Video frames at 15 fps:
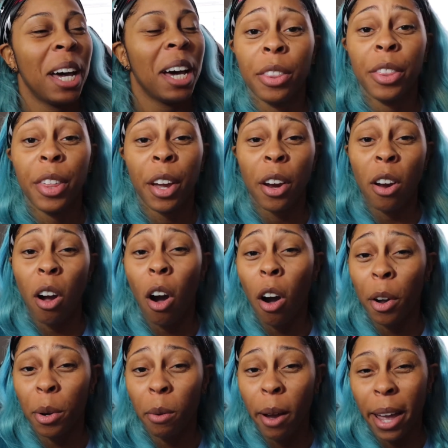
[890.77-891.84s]
their
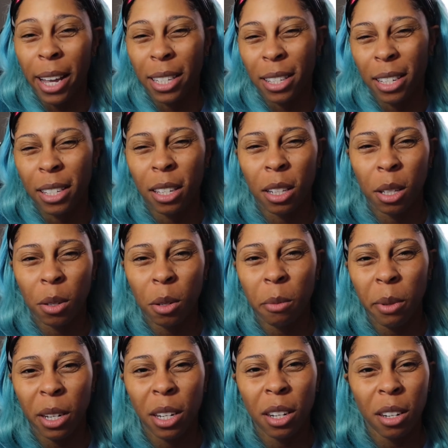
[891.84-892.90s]
hard wax is a little bit